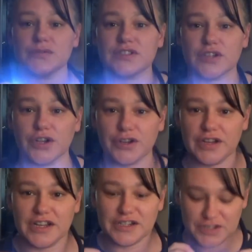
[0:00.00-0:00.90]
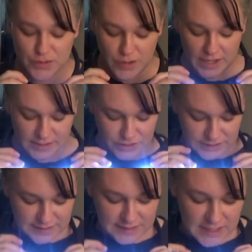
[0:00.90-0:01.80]
was darker in here so you guys could
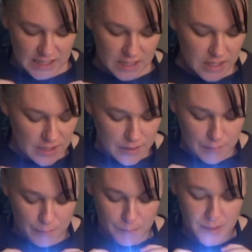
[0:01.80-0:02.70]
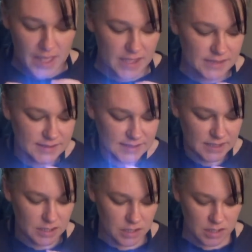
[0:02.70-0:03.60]
see,
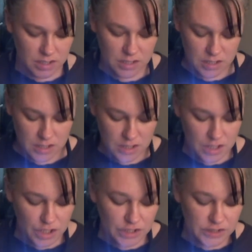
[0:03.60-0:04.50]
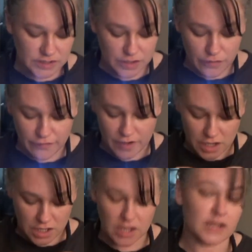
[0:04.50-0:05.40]
but so
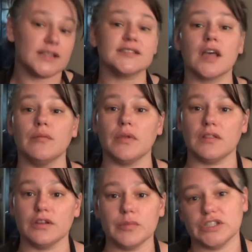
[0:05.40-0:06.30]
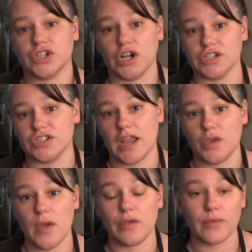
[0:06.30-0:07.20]
far it does come a little bit charged
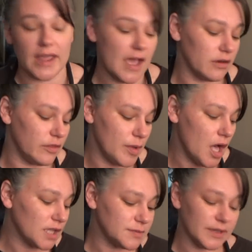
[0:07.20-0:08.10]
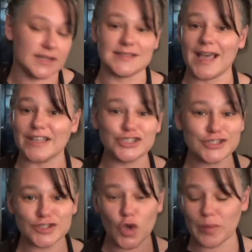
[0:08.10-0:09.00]
anyway right out of the box because I
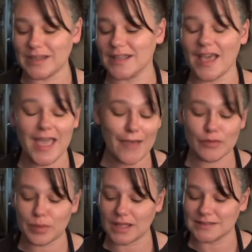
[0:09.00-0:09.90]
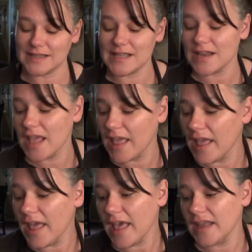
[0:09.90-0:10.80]
just opened it. I haven't plugged it in,
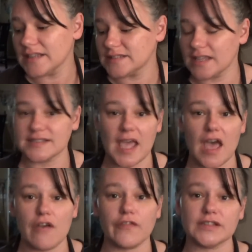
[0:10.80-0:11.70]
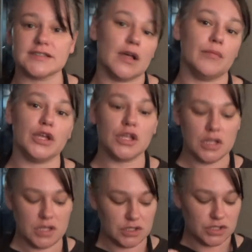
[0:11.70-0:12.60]
and it does have some
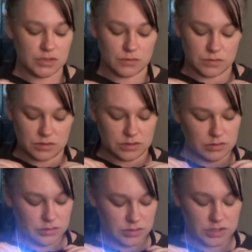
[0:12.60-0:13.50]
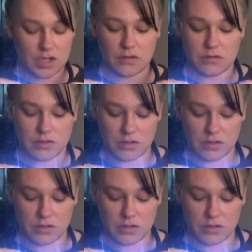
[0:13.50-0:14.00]
juice. So